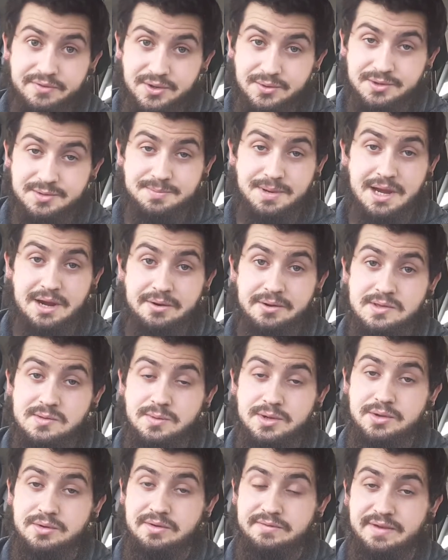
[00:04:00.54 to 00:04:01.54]
for you as parents,
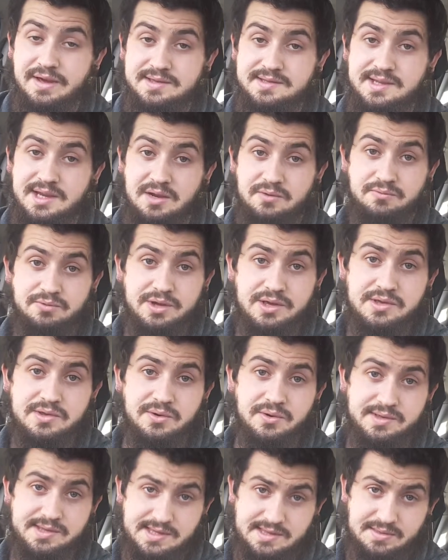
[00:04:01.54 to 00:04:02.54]
when you're investing in
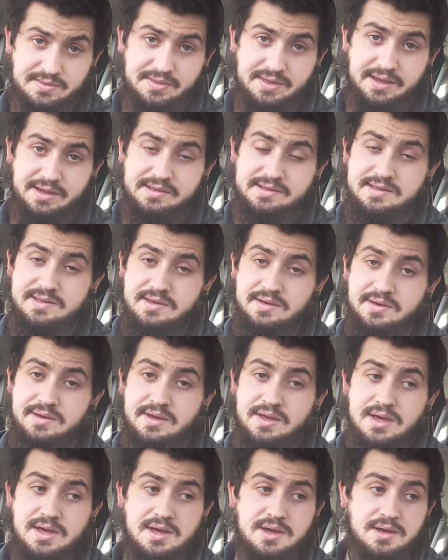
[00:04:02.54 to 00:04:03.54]
resources and things, to,
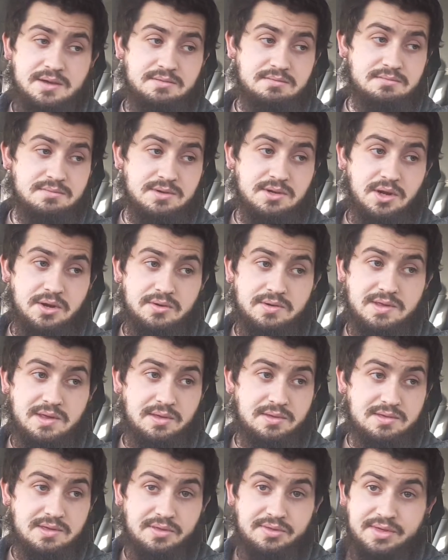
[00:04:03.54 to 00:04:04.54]
you know,
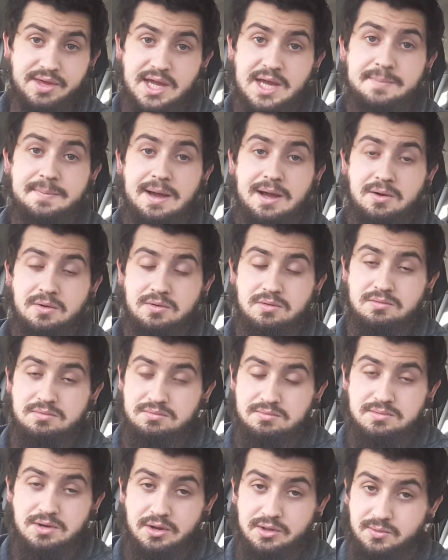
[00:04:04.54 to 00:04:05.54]
to think about,
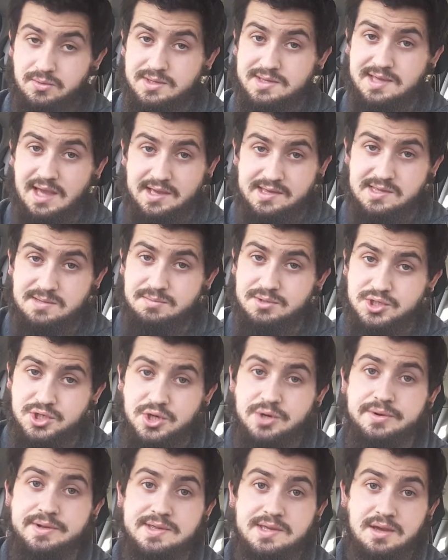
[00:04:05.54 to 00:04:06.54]
you know, to assess the
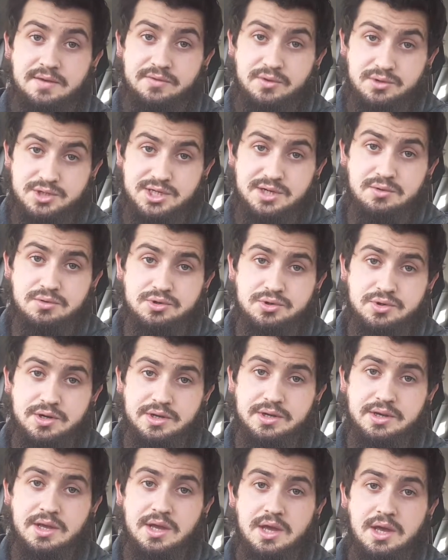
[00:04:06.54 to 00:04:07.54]
maturity of your
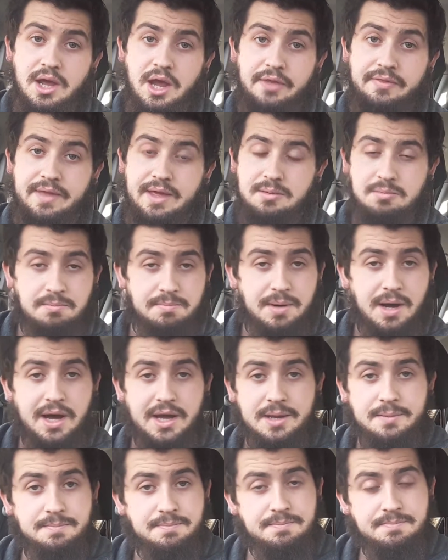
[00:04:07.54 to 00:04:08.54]
children and then
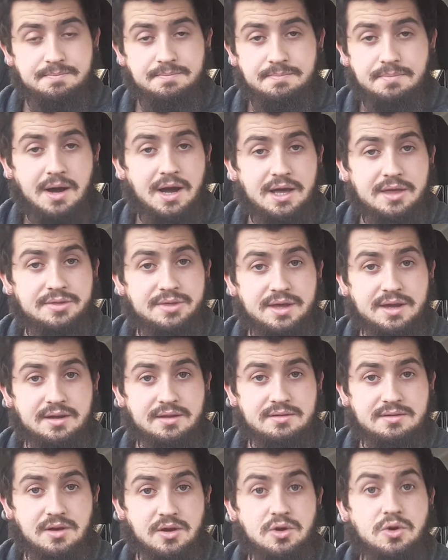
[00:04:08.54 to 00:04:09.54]
buy
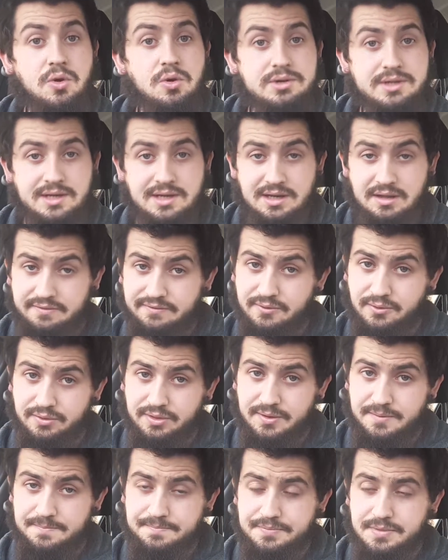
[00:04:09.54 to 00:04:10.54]
things accordingly for
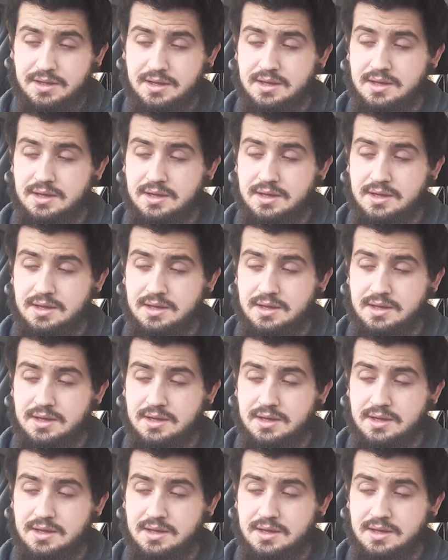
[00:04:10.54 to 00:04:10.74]
them.